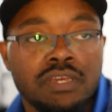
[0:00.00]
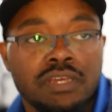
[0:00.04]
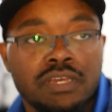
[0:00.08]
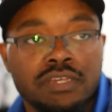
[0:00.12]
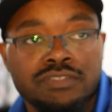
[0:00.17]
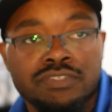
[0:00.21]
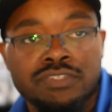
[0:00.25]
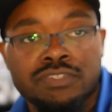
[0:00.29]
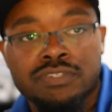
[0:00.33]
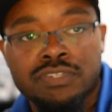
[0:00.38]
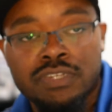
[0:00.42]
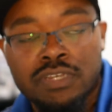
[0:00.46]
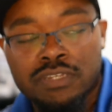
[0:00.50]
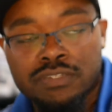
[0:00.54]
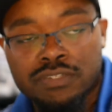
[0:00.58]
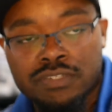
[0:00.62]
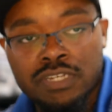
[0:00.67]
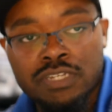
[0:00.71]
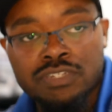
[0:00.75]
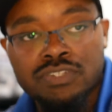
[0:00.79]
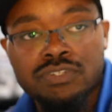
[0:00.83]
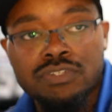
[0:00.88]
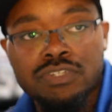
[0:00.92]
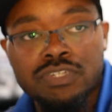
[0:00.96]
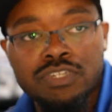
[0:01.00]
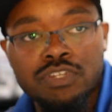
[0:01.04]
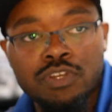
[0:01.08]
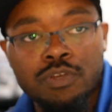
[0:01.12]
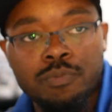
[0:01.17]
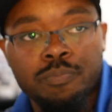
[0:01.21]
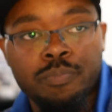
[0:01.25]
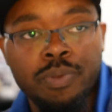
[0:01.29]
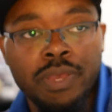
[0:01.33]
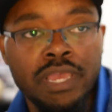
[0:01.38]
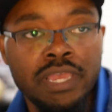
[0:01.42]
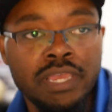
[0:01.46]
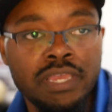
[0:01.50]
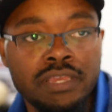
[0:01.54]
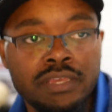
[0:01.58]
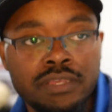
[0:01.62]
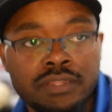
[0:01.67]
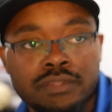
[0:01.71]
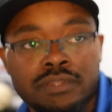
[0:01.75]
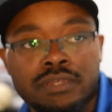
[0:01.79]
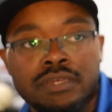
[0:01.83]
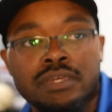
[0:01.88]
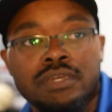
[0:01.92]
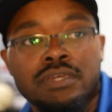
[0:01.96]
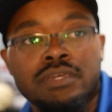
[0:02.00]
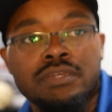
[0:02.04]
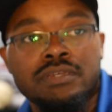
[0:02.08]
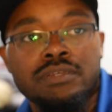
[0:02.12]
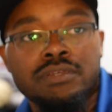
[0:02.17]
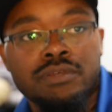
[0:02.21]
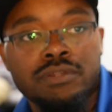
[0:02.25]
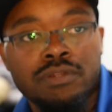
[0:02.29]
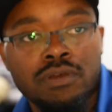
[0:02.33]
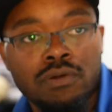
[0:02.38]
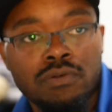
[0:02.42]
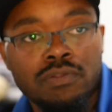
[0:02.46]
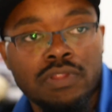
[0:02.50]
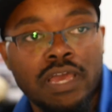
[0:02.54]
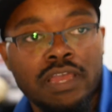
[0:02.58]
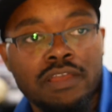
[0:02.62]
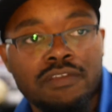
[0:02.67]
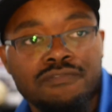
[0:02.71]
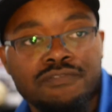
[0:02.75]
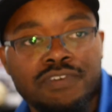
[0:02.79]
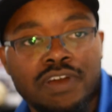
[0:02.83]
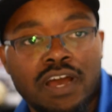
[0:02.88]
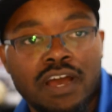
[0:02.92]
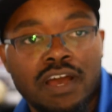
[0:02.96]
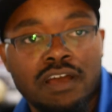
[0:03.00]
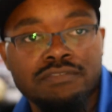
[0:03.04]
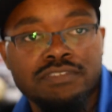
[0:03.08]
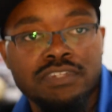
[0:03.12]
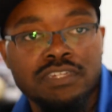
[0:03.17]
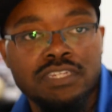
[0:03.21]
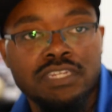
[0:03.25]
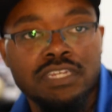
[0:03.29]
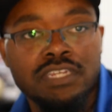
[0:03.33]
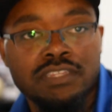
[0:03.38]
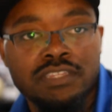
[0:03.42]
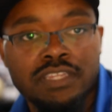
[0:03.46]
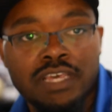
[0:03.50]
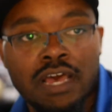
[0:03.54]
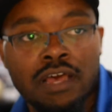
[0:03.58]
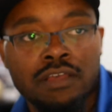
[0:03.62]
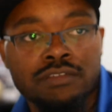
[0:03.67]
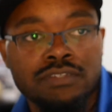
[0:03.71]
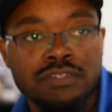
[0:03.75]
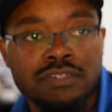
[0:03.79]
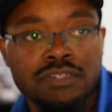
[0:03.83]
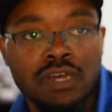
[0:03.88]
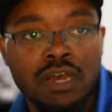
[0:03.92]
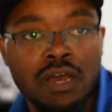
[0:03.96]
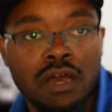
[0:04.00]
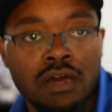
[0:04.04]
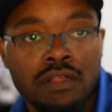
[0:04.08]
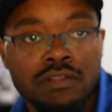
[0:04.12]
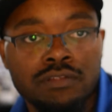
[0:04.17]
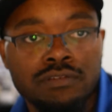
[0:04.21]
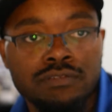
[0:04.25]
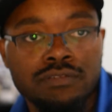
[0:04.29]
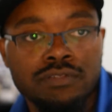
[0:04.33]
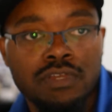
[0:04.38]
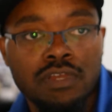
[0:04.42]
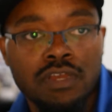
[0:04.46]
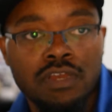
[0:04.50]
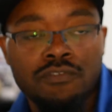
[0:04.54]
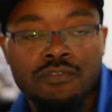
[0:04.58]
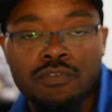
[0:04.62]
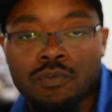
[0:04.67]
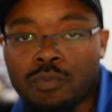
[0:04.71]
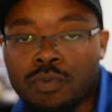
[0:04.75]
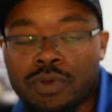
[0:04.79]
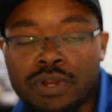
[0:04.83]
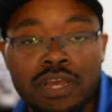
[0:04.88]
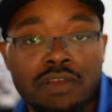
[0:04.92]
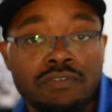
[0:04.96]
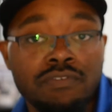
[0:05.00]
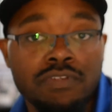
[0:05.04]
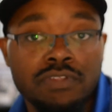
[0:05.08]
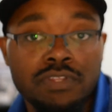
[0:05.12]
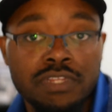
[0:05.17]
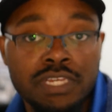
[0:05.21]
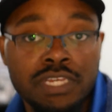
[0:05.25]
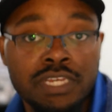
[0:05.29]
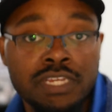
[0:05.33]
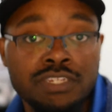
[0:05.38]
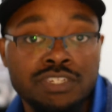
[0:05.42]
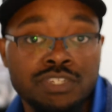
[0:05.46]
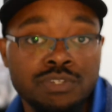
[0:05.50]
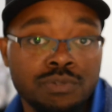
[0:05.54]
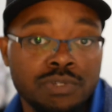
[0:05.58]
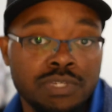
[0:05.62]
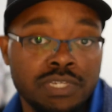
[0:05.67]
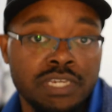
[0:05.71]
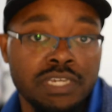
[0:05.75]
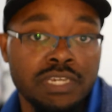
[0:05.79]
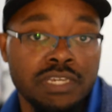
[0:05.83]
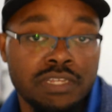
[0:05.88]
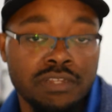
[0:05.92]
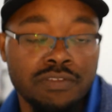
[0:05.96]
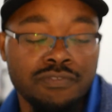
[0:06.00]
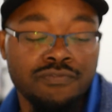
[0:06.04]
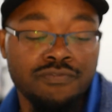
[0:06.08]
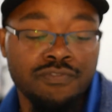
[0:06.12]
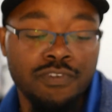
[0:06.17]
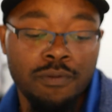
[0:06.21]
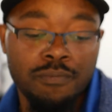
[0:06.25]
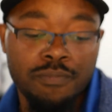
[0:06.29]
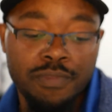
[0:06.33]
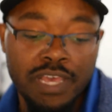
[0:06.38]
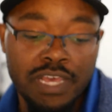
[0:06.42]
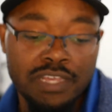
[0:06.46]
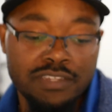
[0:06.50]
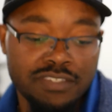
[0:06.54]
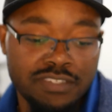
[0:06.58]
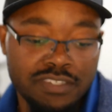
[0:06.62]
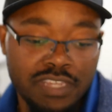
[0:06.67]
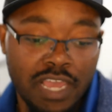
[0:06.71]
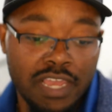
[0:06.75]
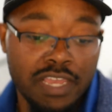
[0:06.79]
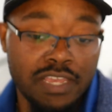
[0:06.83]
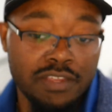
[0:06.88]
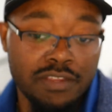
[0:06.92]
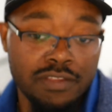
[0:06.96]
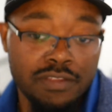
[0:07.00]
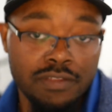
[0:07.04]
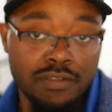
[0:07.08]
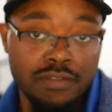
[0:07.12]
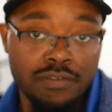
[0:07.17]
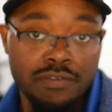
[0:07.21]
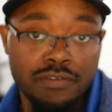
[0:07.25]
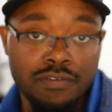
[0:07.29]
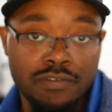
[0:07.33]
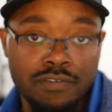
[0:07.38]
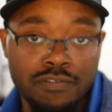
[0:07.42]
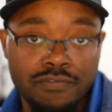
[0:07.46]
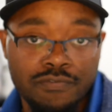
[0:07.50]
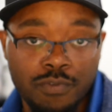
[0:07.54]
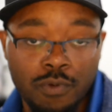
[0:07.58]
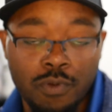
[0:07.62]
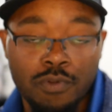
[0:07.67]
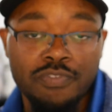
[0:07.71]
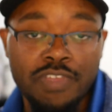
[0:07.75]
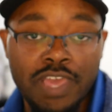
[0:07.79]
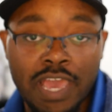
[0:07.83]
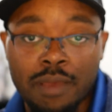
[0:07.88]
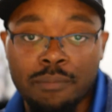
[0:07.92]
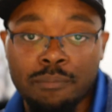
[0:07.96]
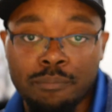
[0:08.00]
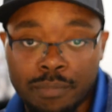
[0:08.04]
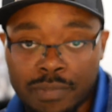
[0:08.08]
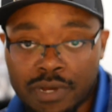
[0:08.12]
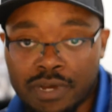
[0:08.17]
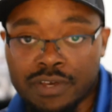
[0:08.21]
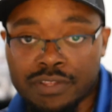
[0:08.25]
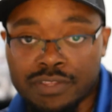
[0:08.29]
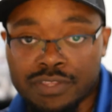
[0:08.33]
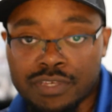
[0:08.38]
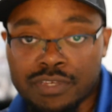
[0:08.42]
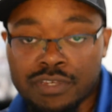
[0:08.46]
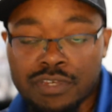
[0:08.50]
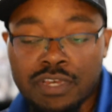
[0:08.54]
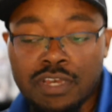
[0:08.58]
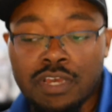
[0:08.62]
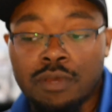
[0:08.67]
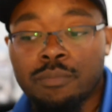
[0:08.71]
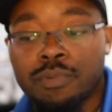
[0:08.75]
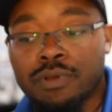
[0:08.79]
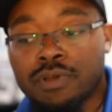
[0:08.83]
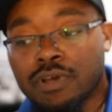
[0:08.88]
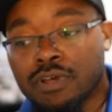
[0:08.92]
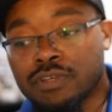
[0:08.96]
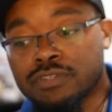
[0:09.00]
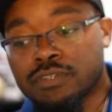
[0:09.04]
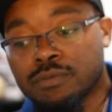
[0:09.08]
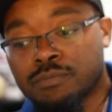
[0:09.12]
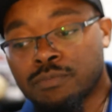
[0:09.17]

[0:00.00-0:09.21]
Essentially, you're paying, like $5,000 to $10,000 for whatever leads you get from that site for that month. Because the